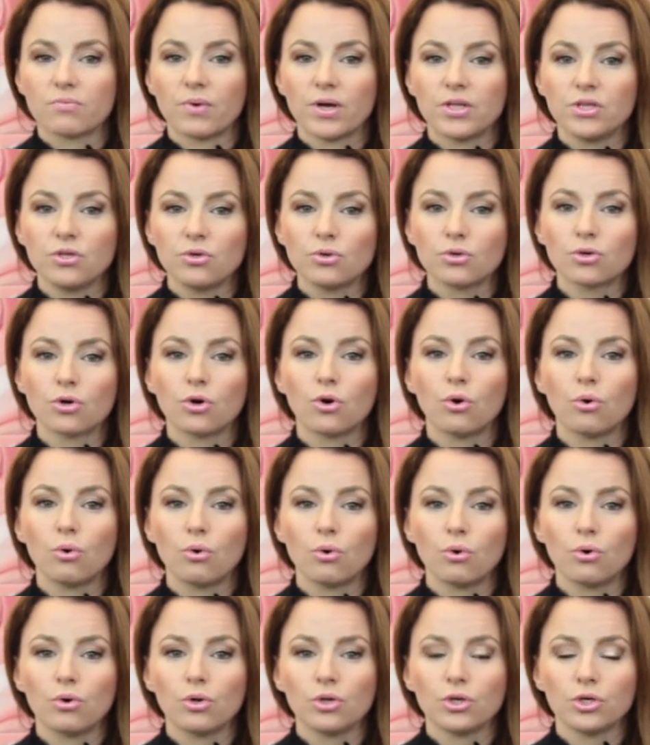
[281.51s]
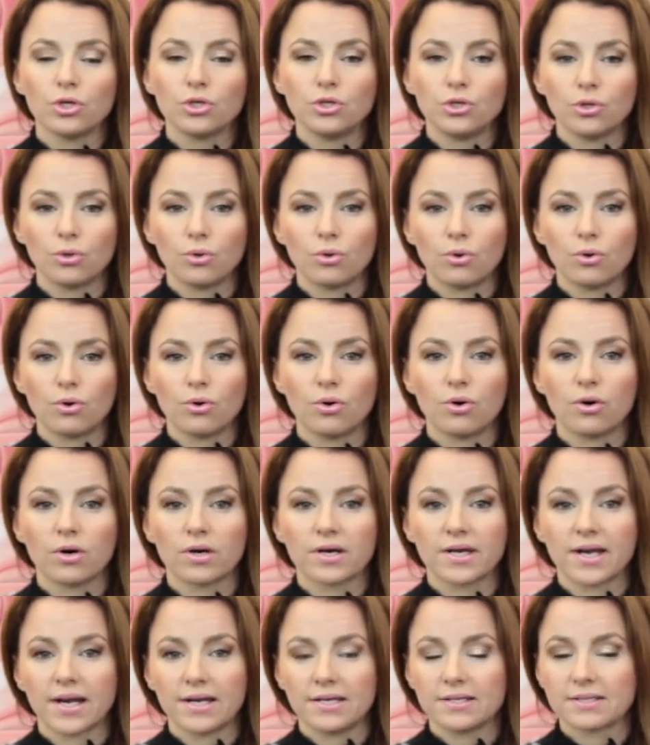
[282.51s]
when you call
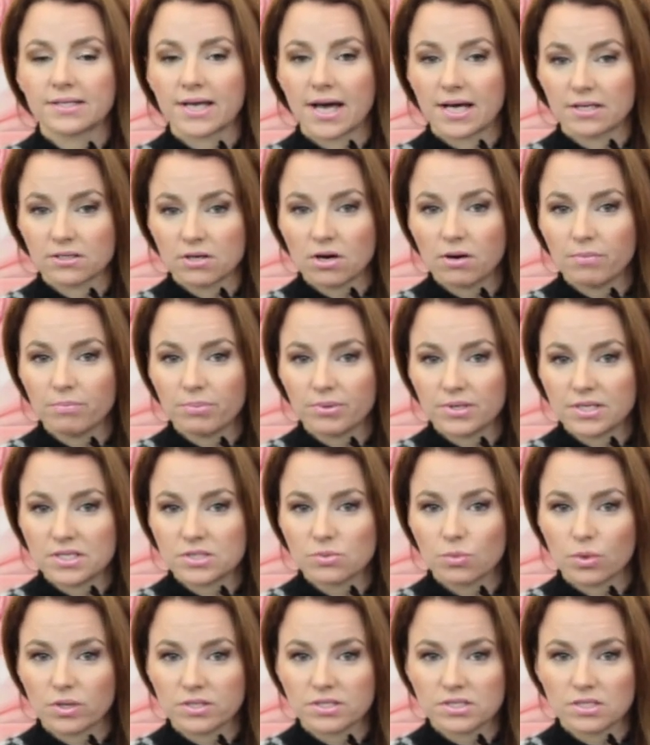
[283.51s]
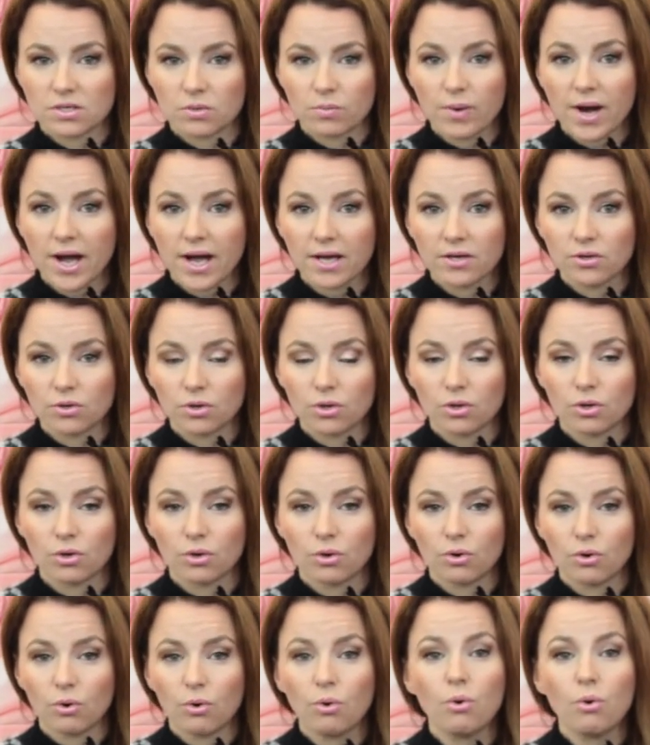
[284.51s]
your credit card companies once in a while,